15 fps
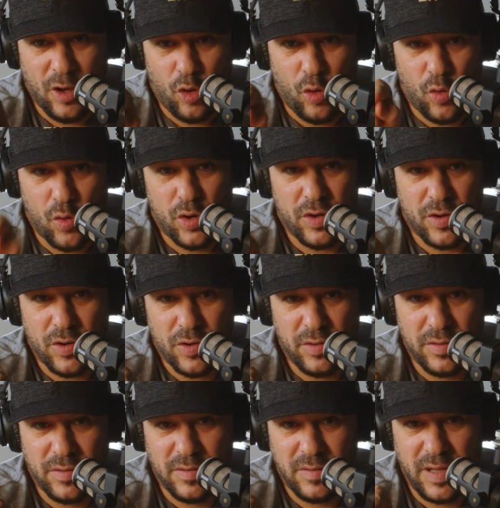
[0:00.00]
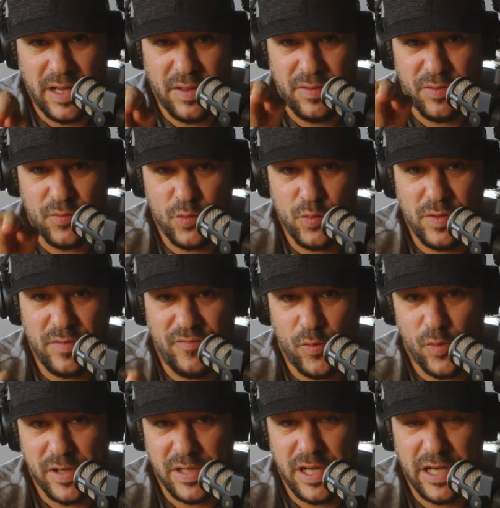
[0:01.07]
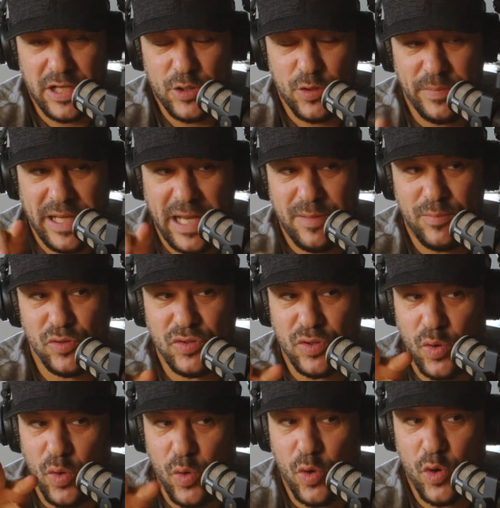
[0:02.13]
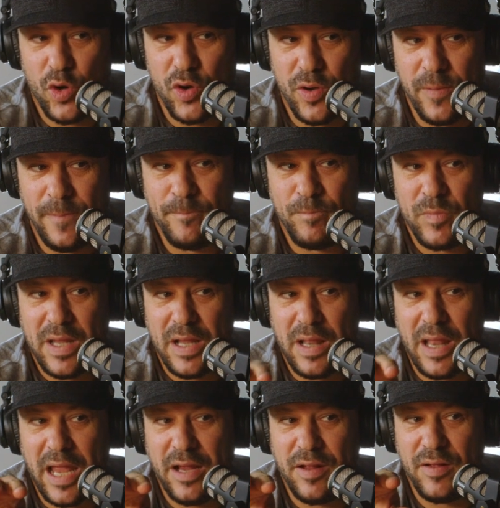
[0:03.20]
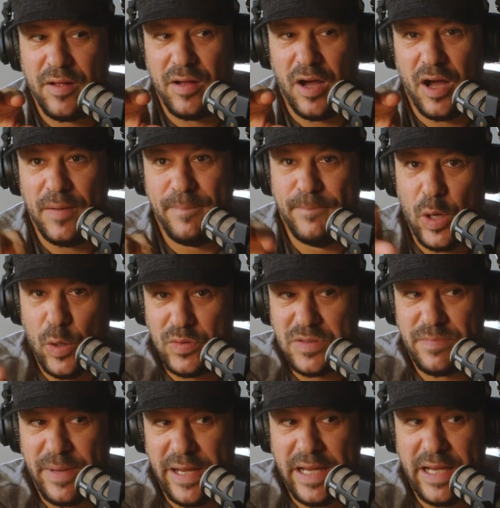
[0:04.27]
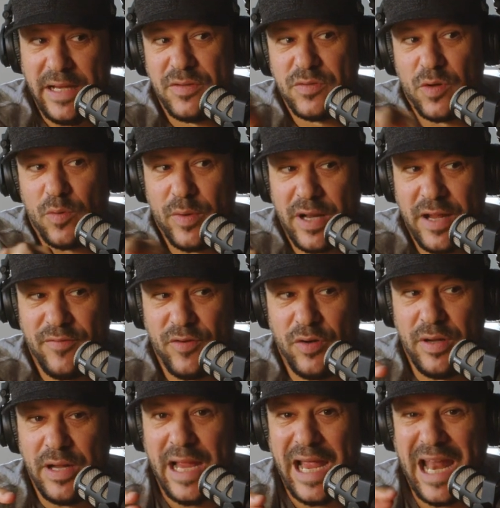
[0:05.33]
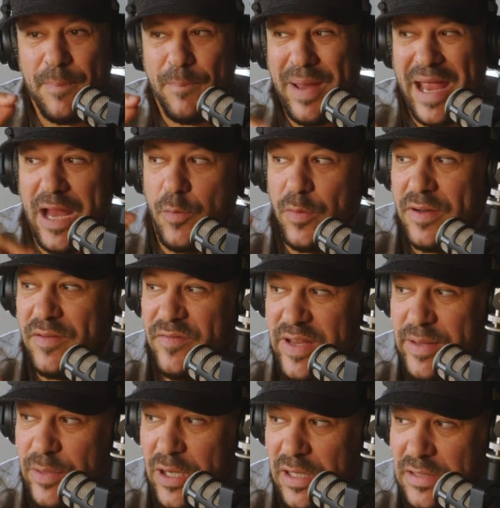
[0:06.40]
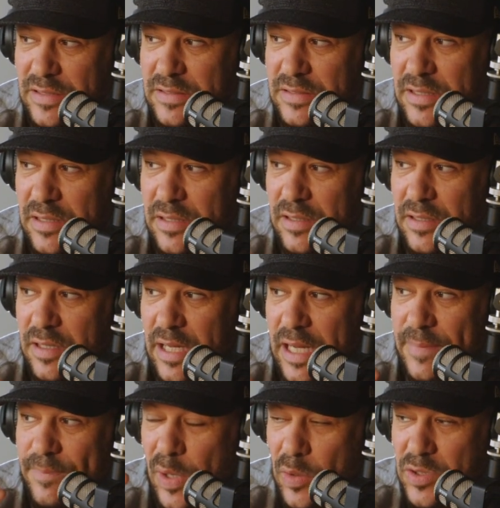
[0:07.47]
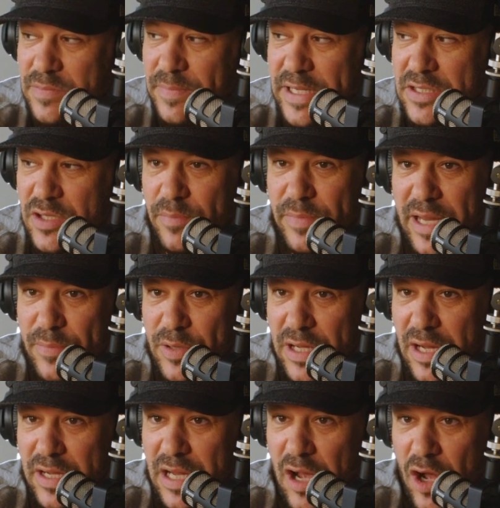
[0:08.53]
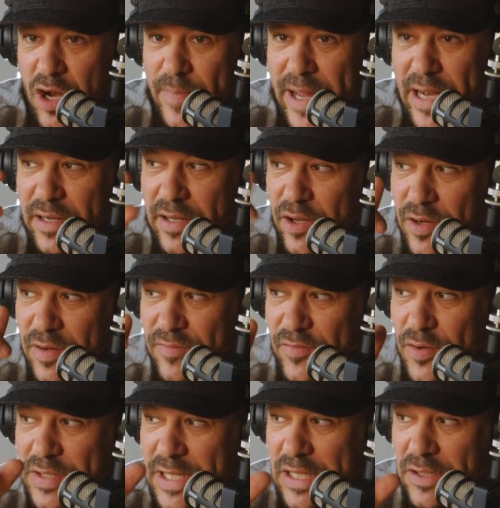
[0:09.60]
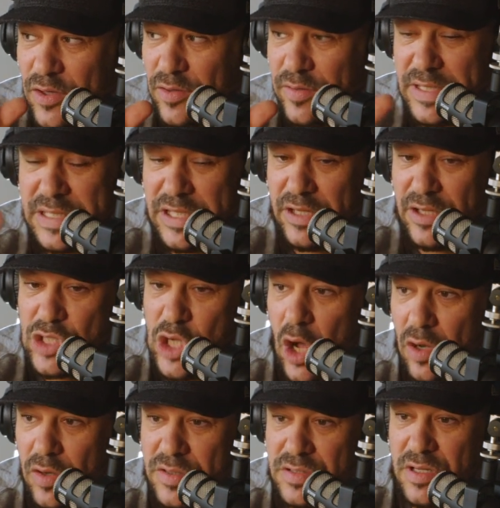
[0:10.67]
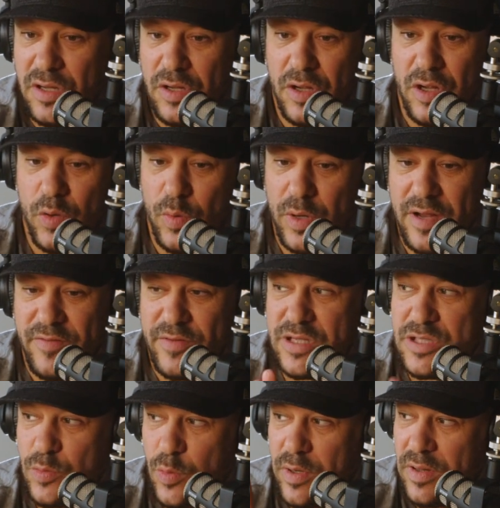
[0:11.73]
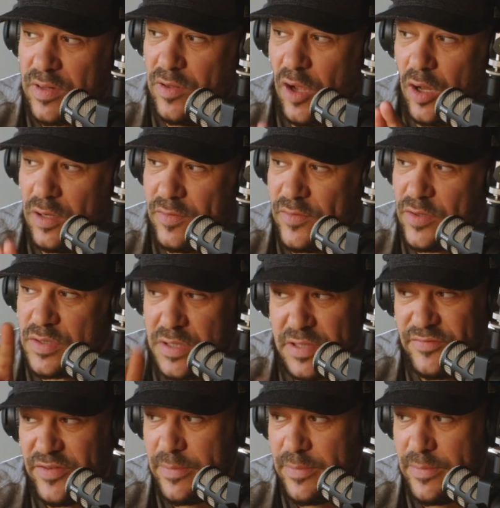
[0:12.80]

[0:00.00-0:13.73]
order, like through the Fortnite, you'll be able to order, like on Postmates or whatever, and pay with V Bucks. And Postmates are going to be able to automatically convert that currency to dollars, whatever it's worth, dollar versus V